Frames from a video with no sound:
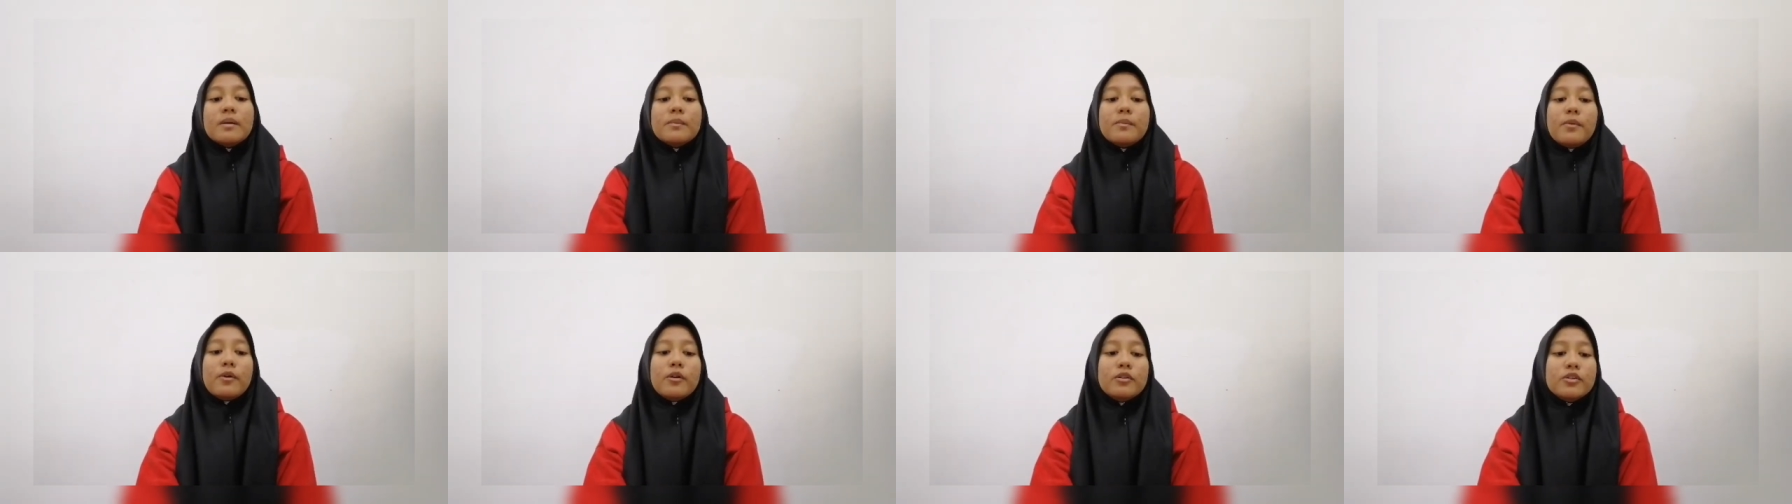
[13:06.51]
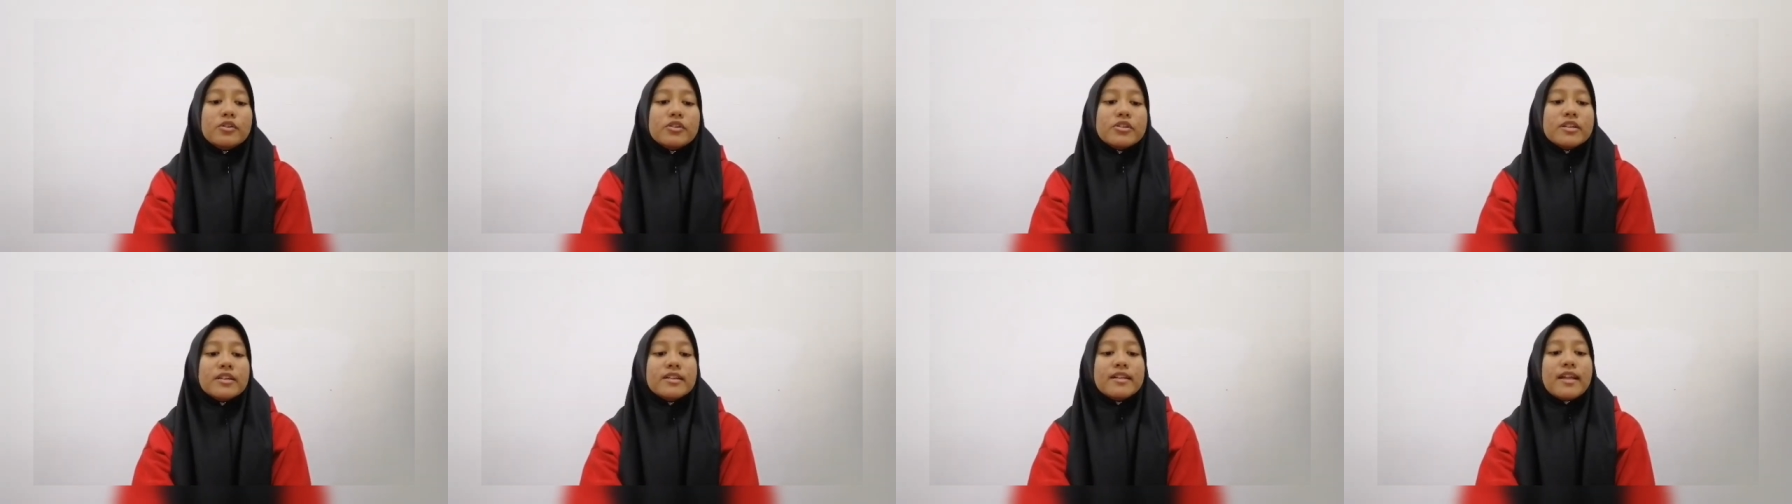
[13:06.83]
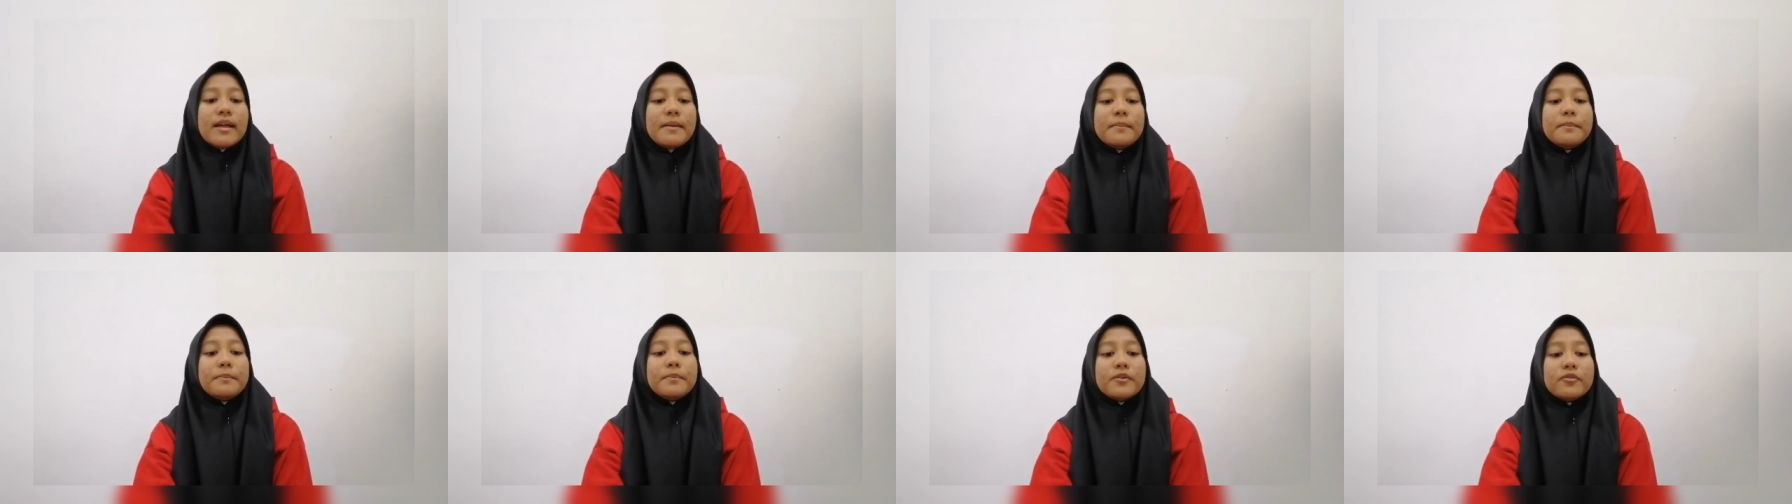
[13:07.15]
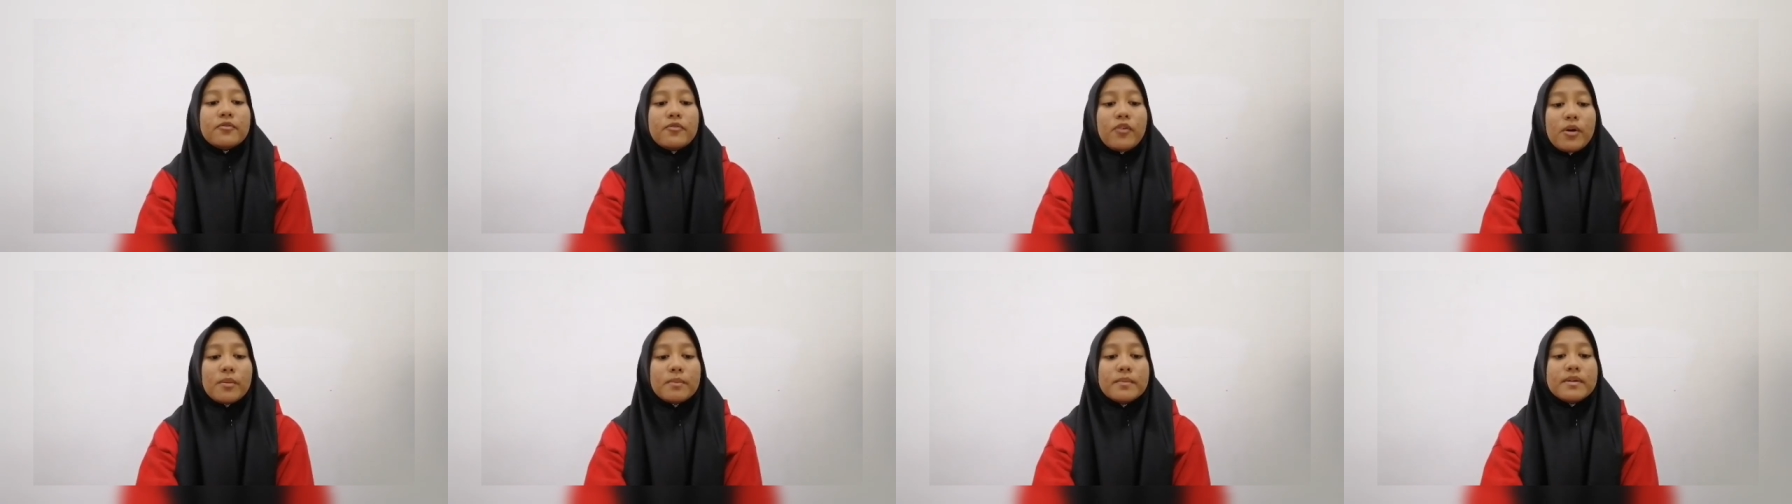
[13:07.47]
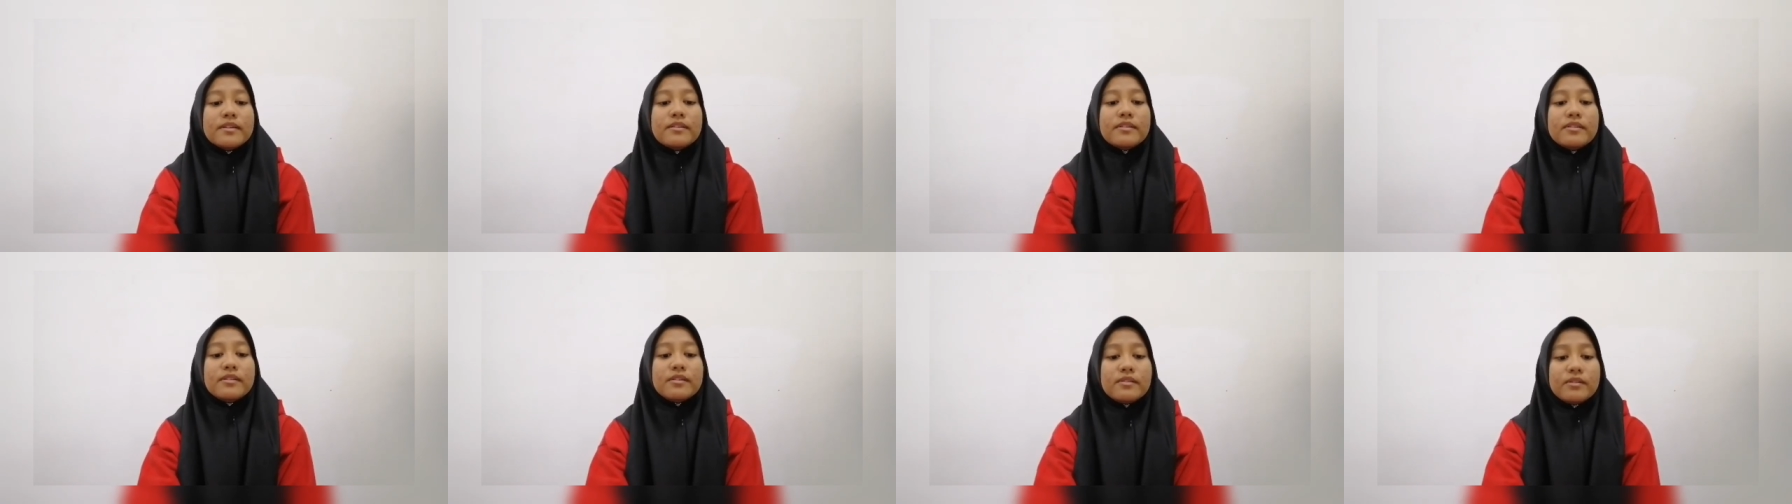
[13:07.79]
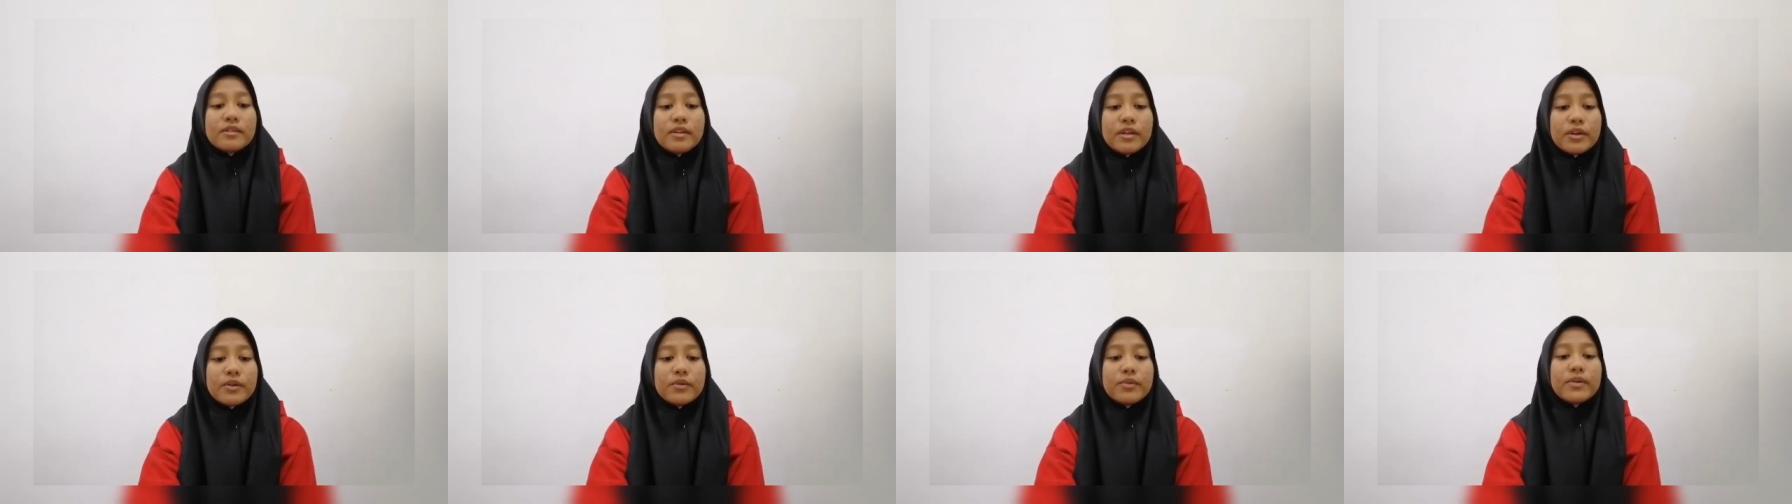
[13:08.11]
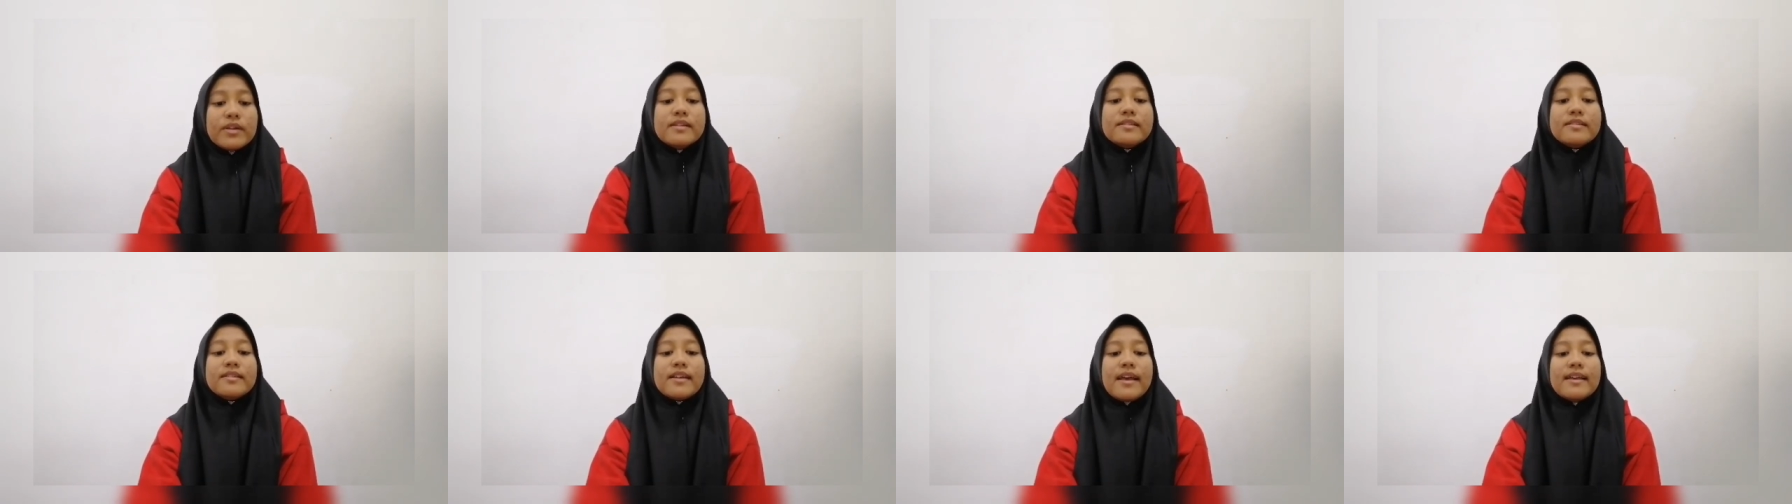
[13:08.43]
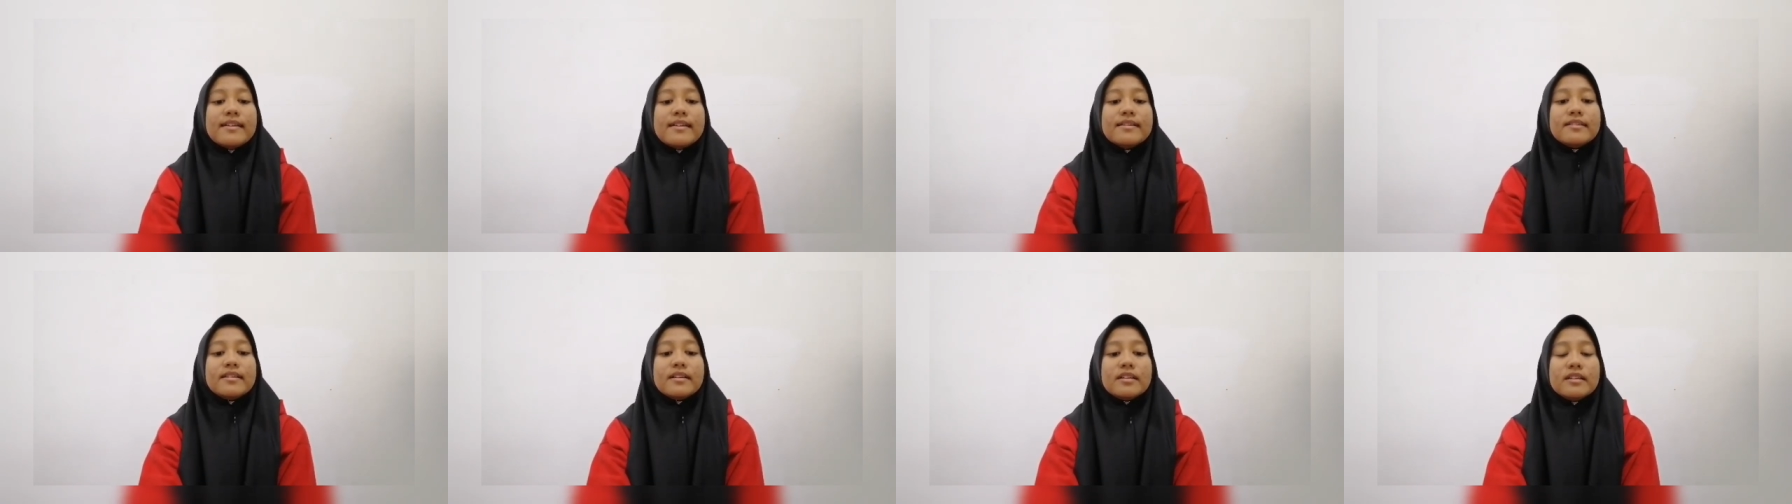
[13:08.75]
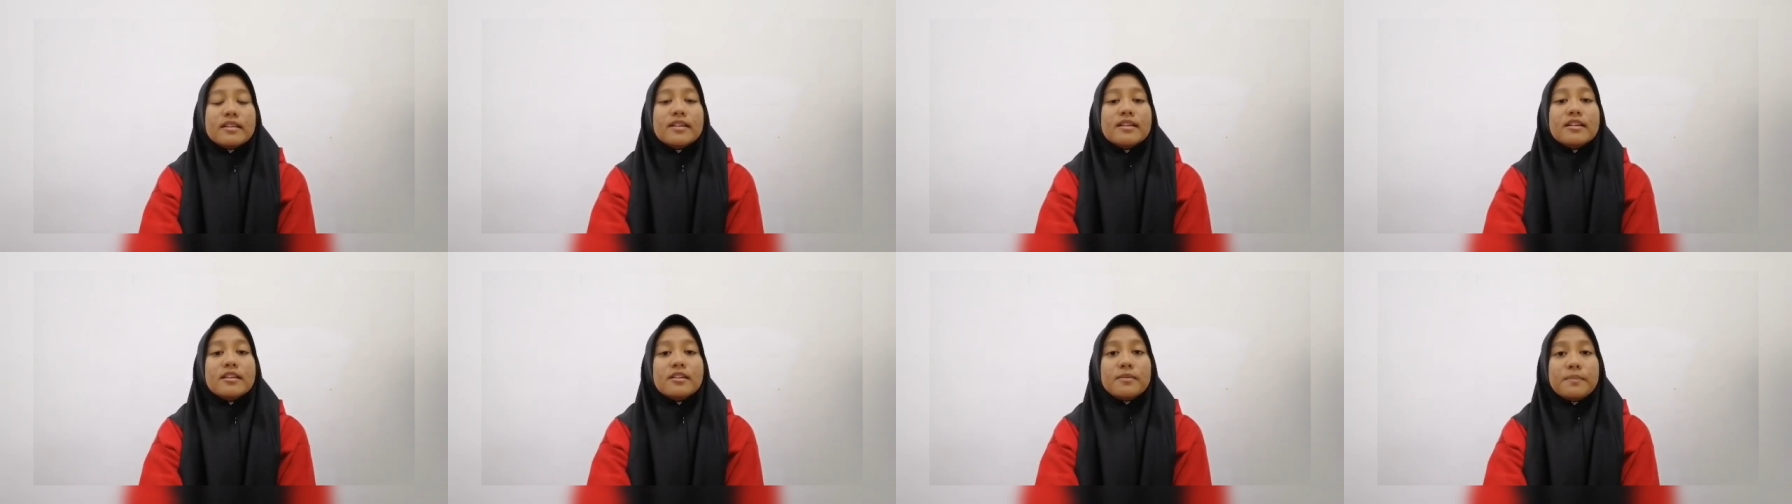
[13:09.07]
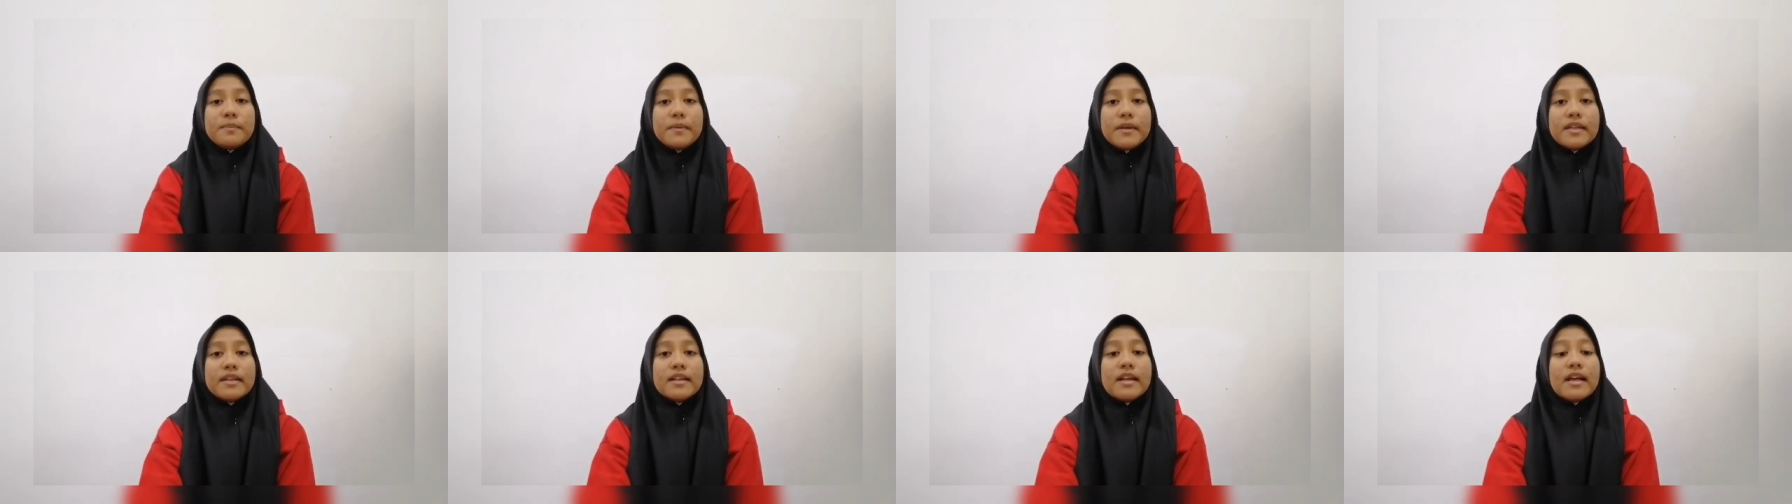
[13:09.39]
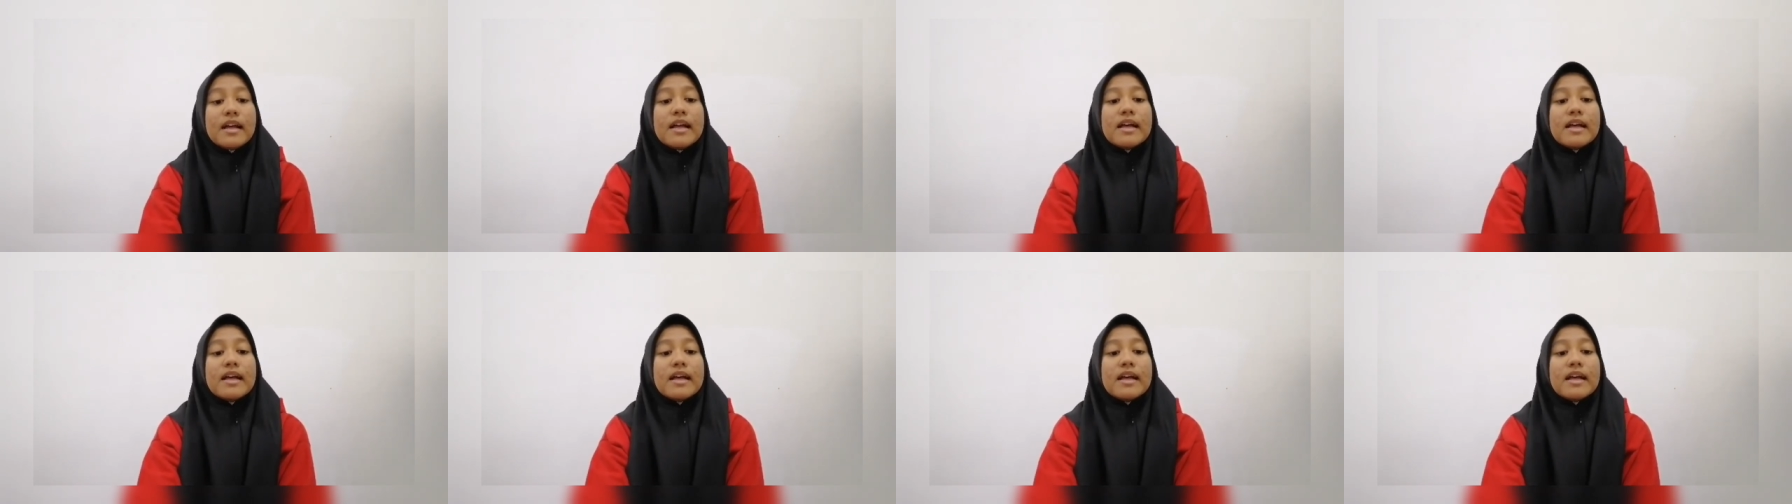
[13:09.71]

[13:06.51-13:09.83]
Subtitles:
pollution and performance decrease at certain speed